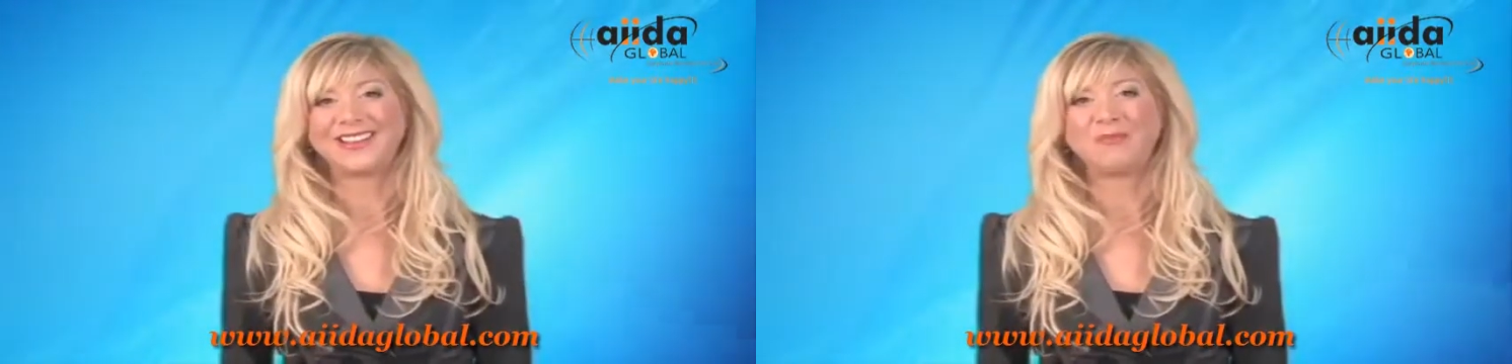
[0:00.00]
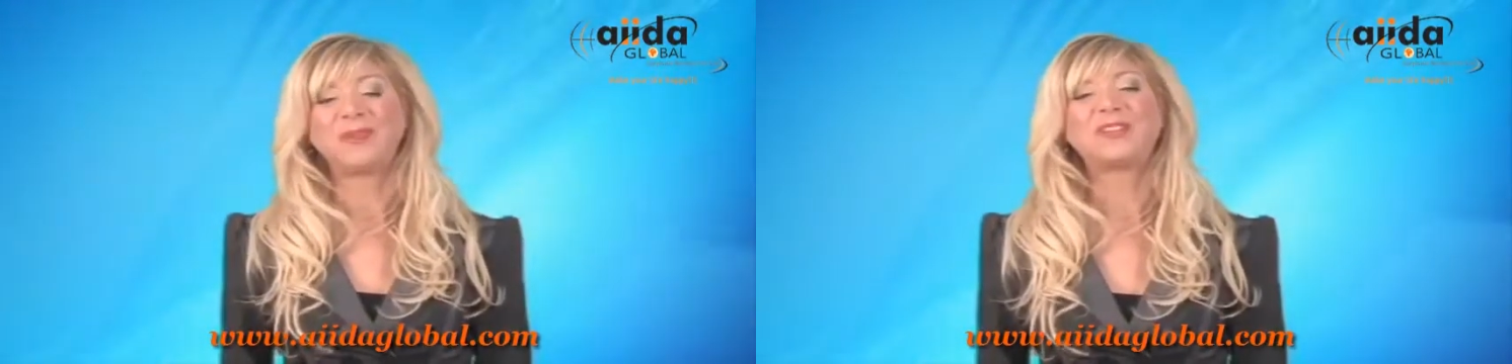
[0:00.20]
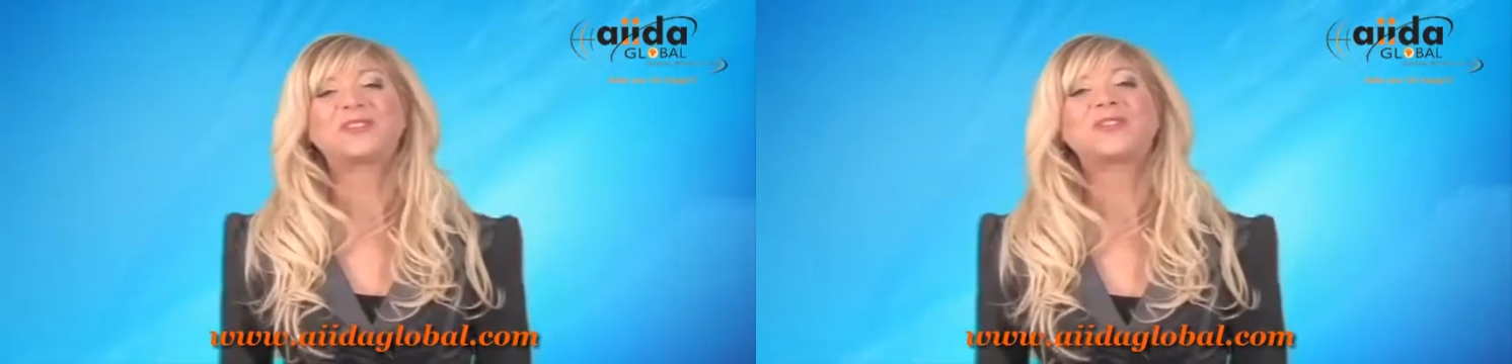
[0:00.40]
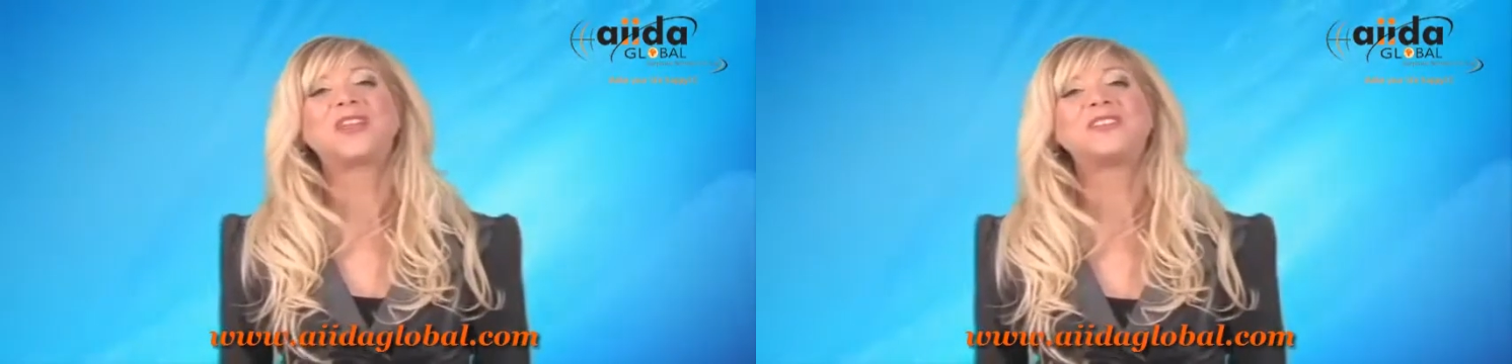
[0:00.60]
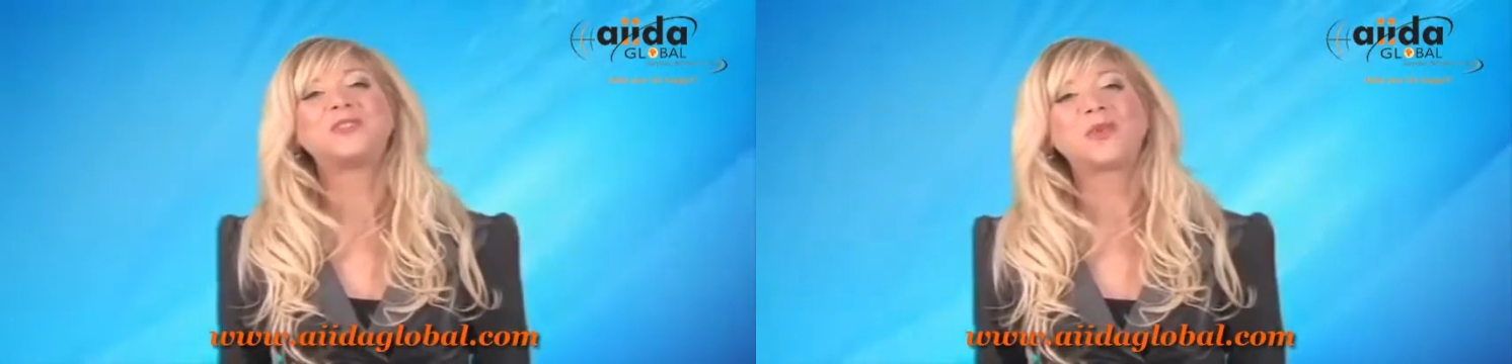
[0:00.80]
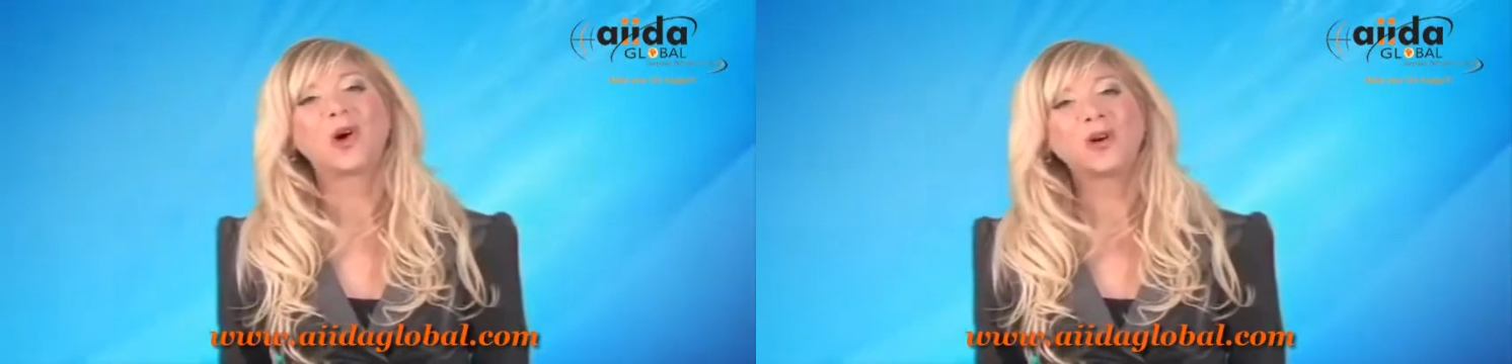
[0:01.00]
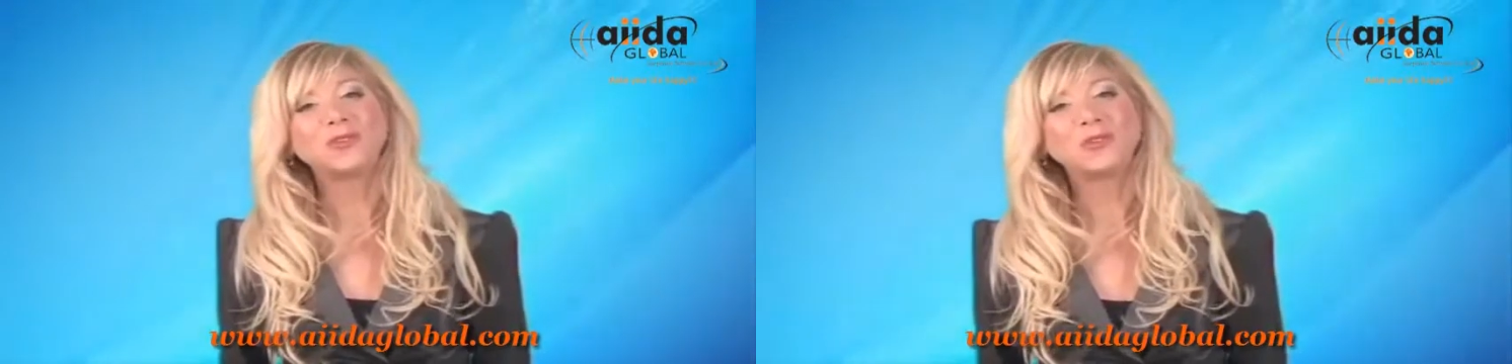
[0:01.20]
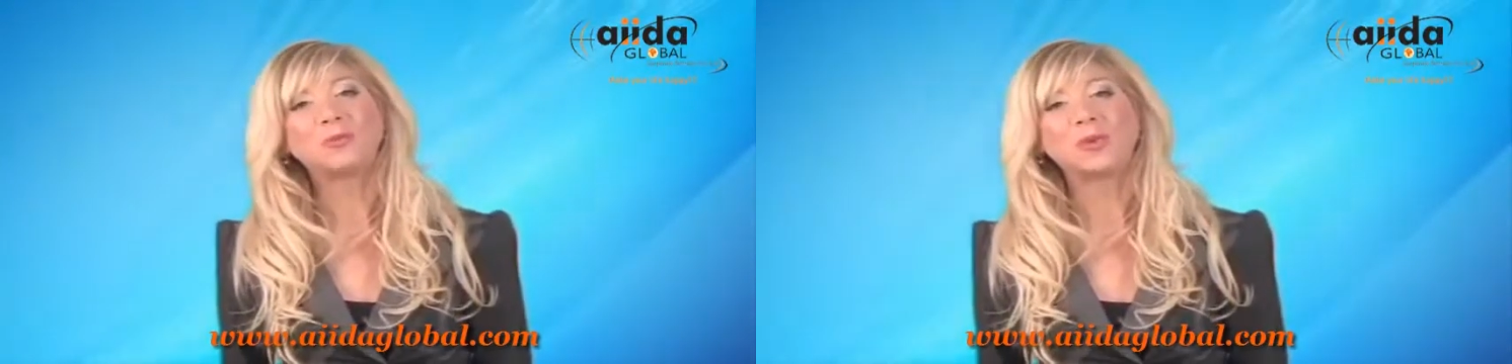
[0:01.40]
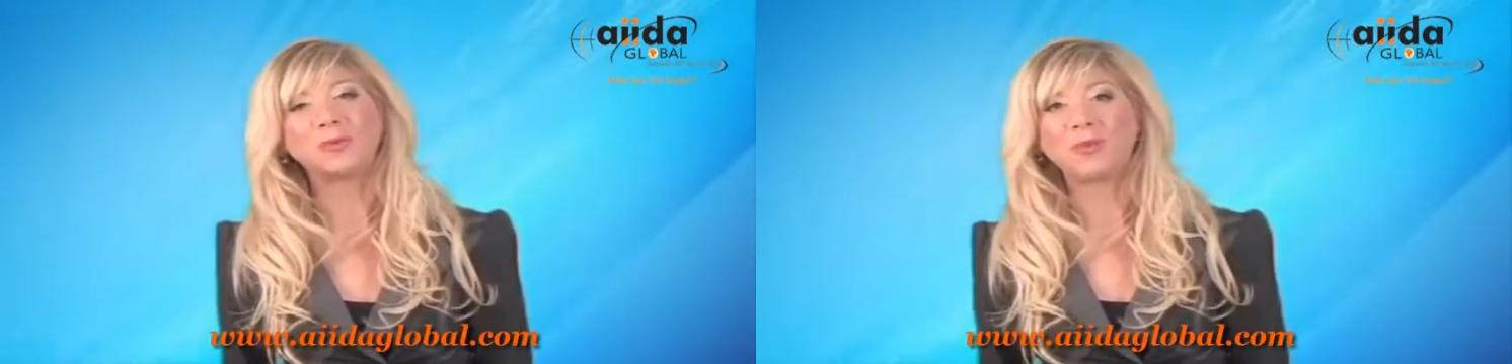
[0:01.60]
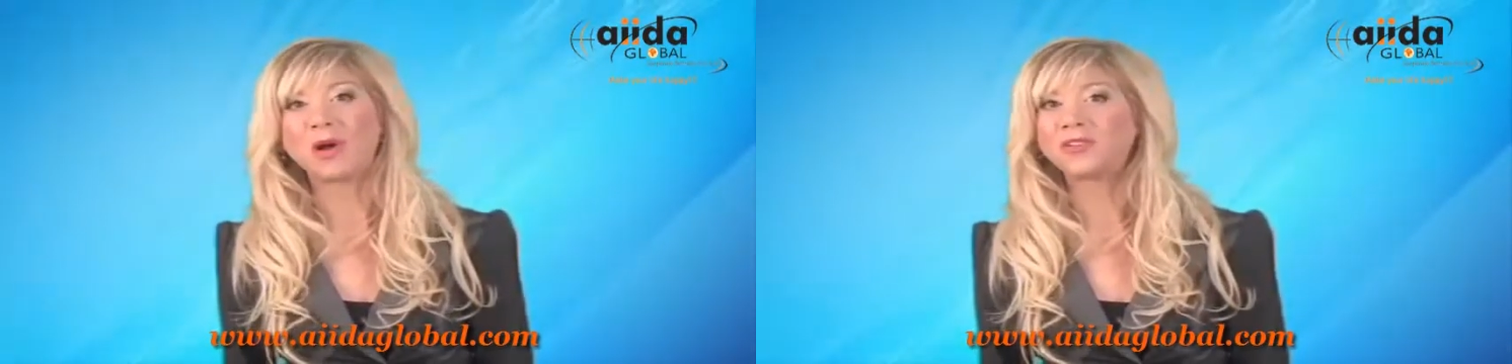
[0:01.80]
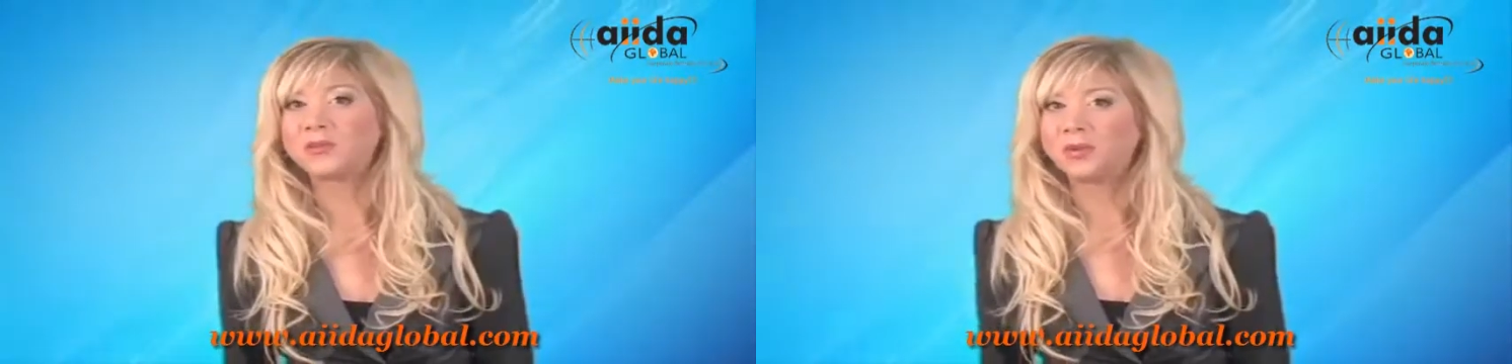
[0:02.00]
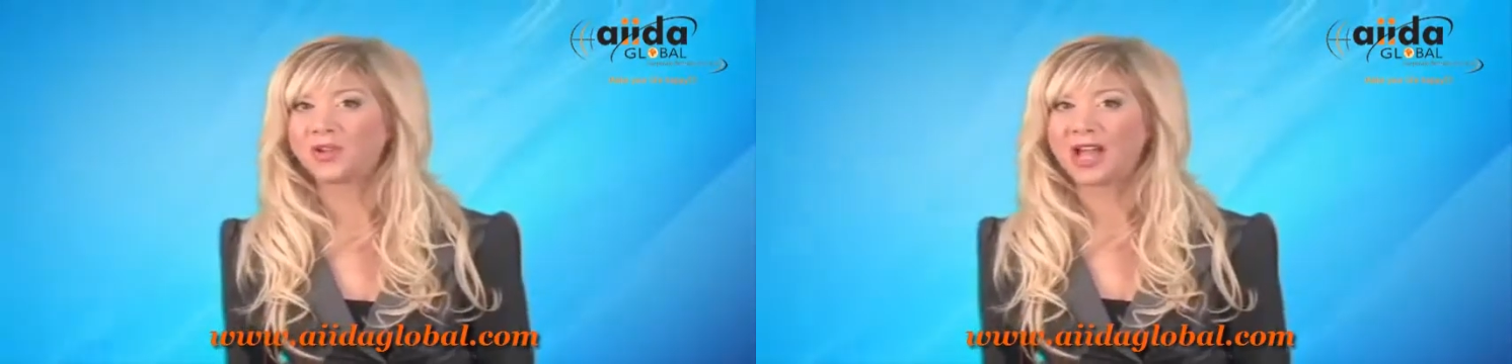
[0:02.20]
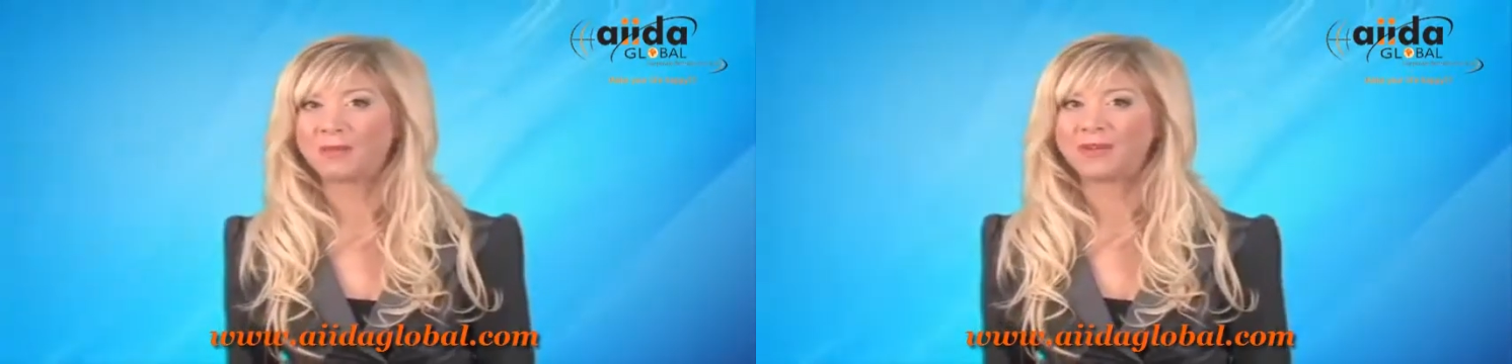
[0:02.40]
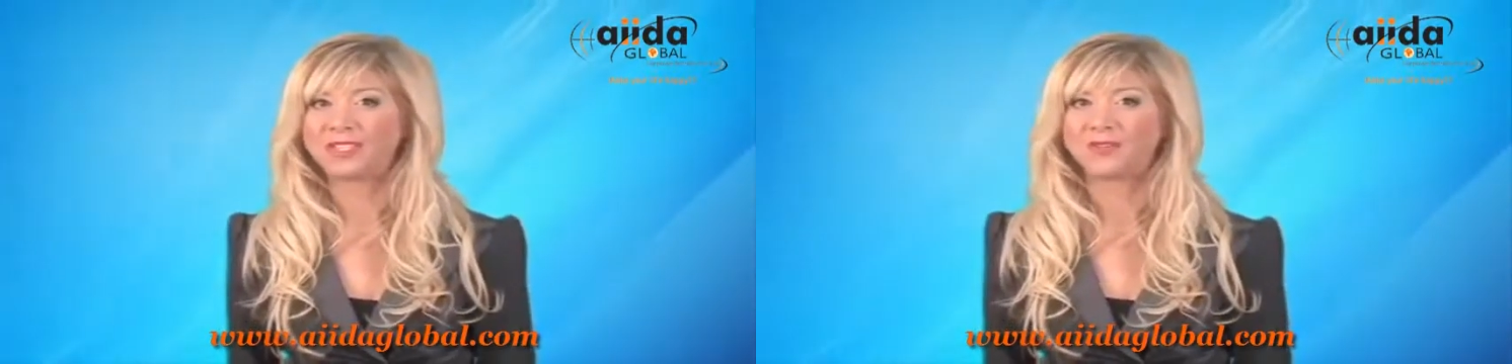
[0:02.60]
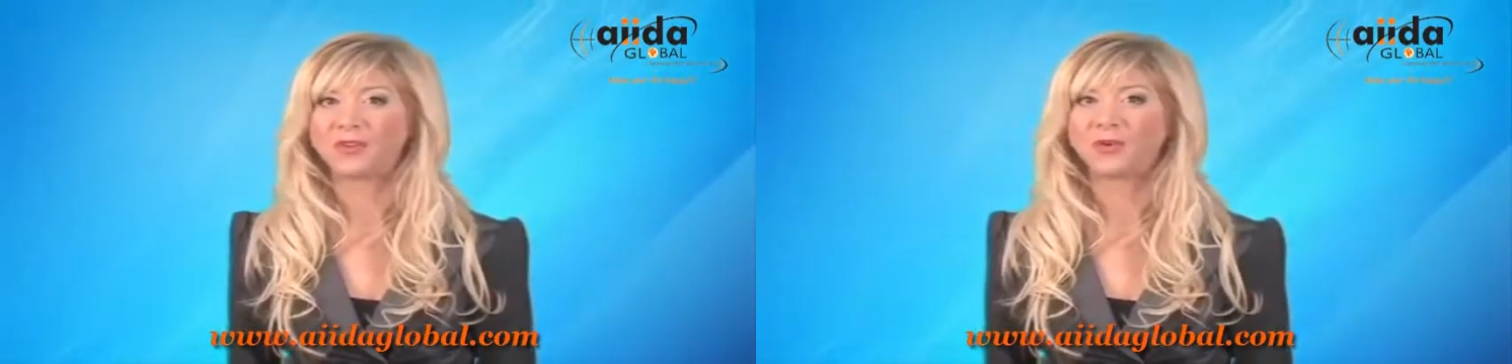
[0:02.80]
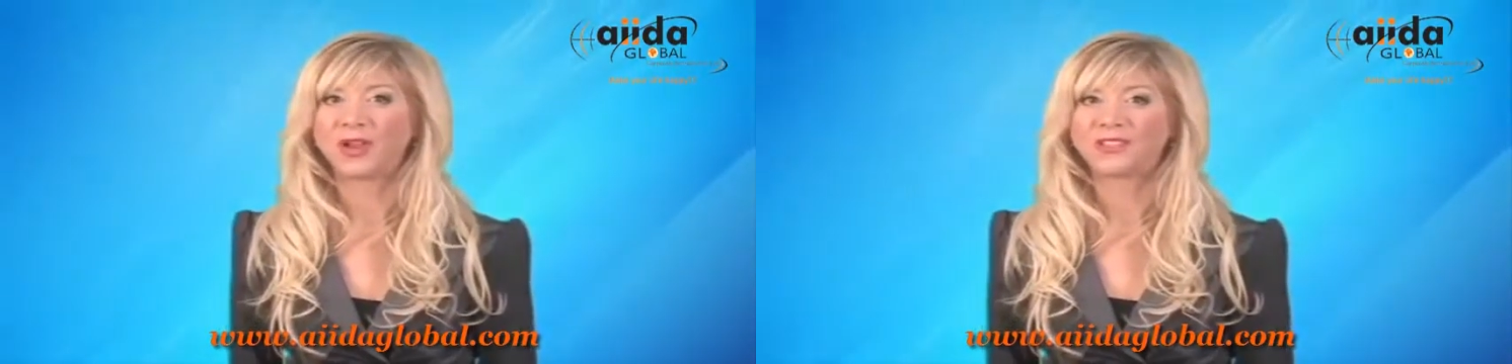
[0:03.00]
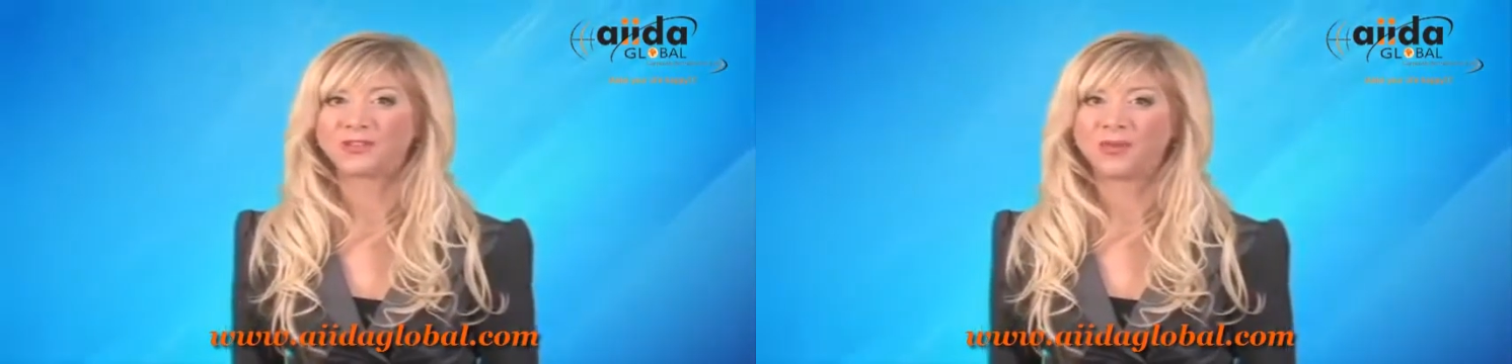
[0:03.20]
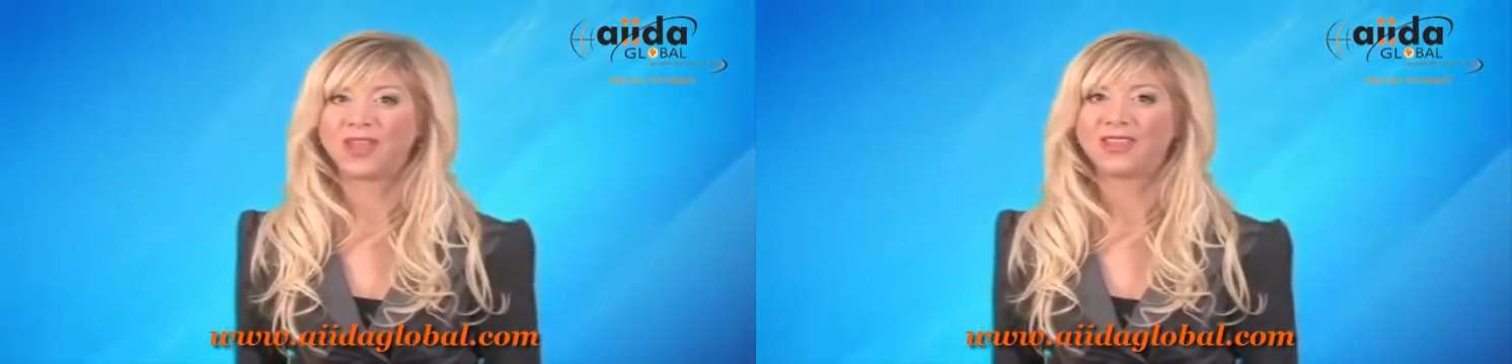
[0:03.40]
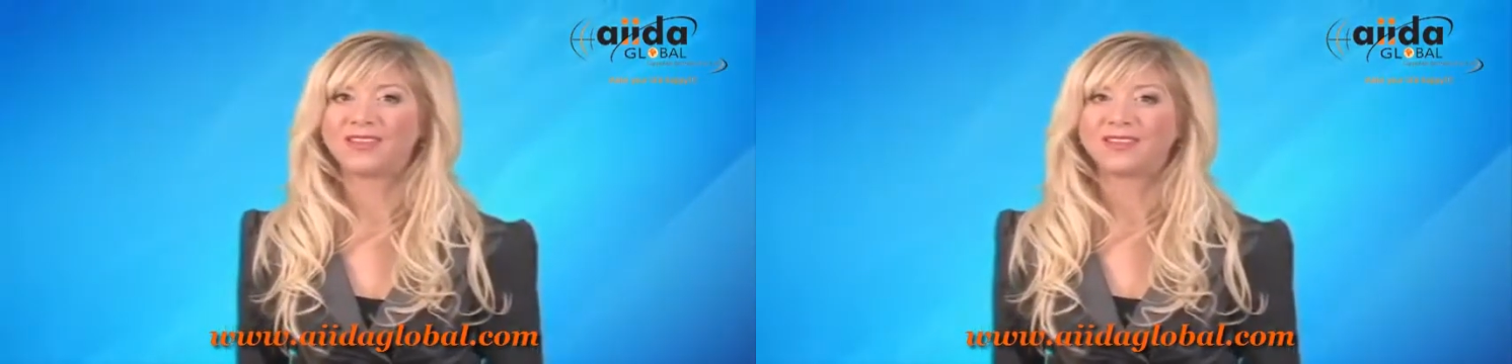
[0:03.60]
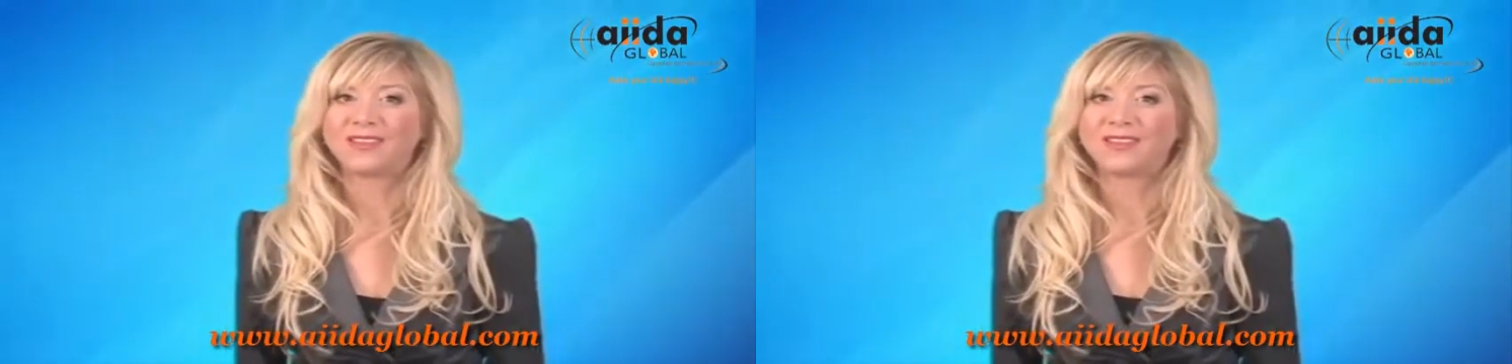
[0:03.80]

Make sure that you also bring multiple copies of your resume,